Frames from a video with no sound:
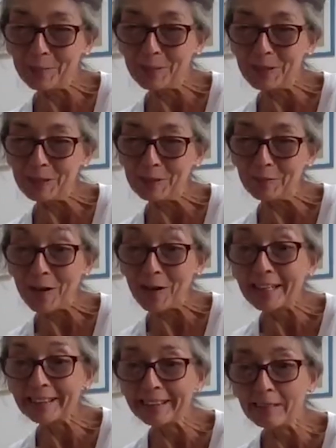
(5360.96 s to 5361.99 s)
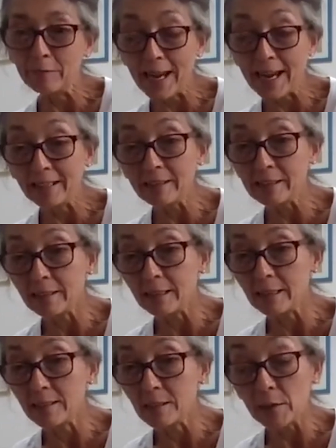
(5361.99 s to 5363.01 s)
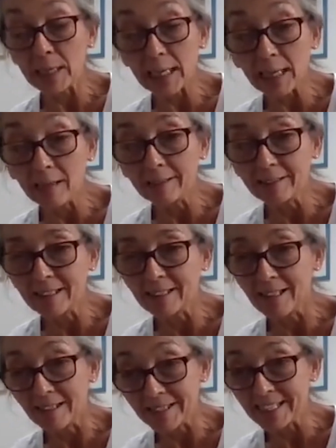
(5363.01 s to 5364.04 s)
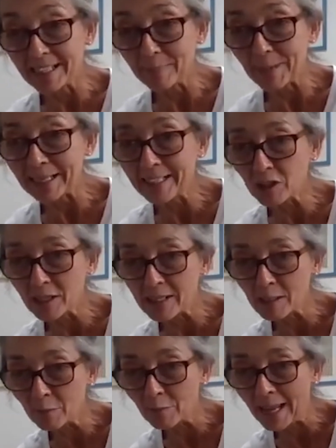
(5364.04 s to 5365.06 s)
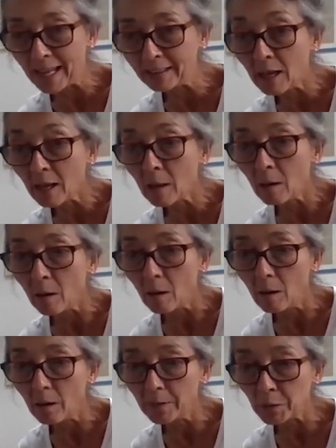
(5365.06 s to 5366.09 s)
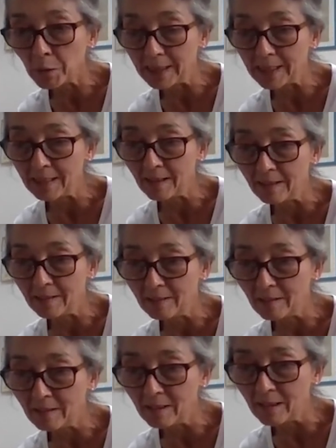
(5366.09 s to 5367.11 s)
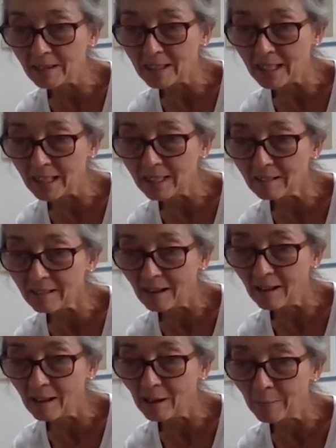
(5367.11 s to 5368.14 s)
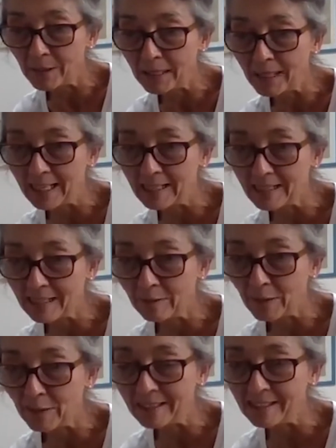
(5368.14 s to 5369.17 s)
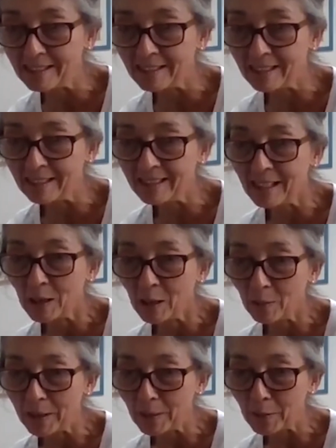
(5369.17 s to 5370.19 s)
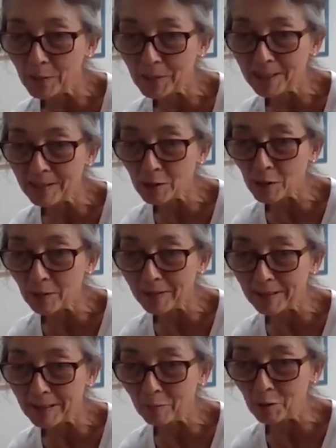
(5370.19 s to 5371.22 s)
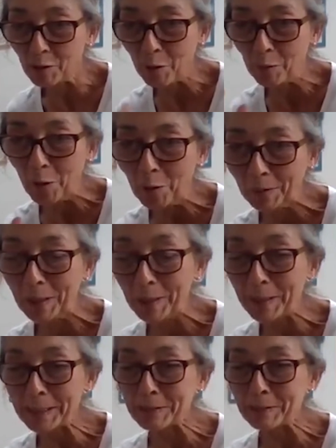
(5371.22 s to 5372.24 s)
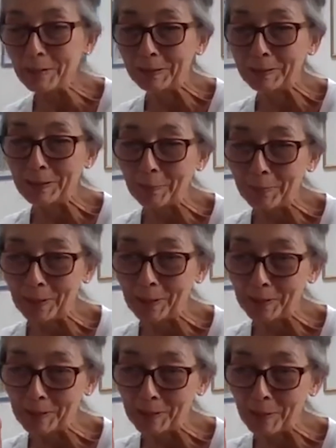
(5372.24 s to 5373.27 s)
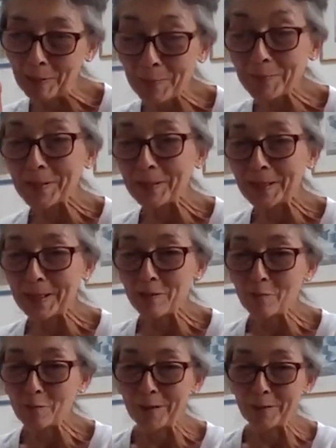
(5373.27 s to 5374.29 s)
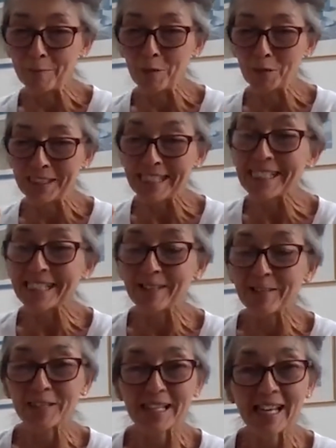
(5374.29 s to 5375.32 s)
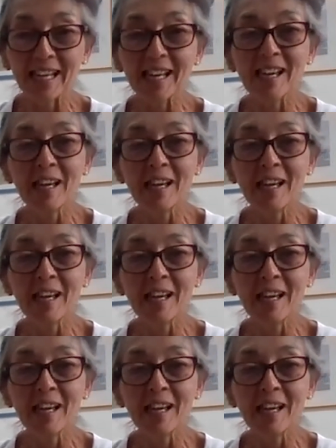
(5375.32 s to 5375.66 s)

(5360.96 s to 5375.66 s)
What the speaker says: wanted to flag an event that Zoe Gillard, our centre manager, has flagged on the 29th and 30th. There is an event that we're hosting. So I think if you go online to our website, you'll find more details there.